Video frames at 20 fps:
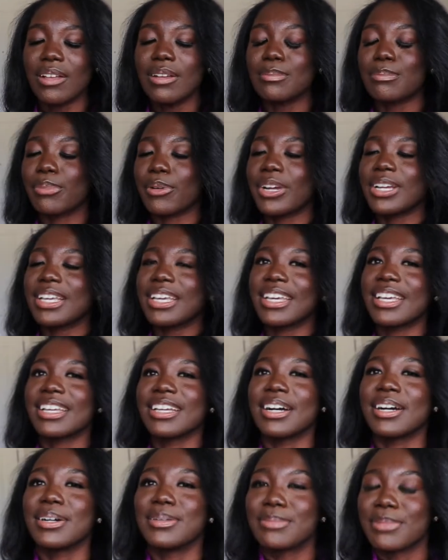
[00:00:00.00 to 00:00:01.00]
I'm
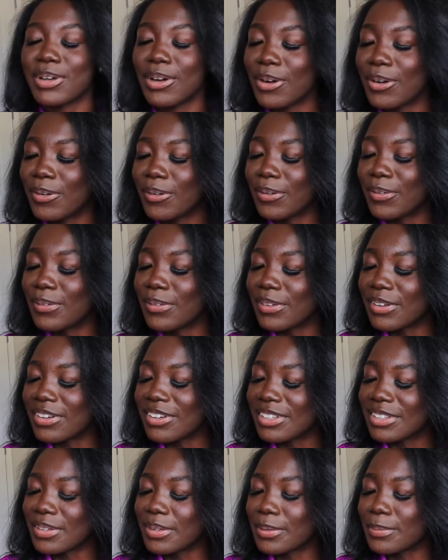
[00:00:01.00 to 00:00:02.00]
breaking um, code
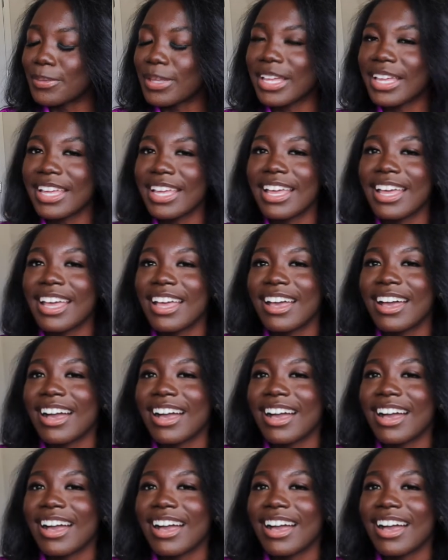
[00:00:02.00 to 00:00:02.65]
a little bit.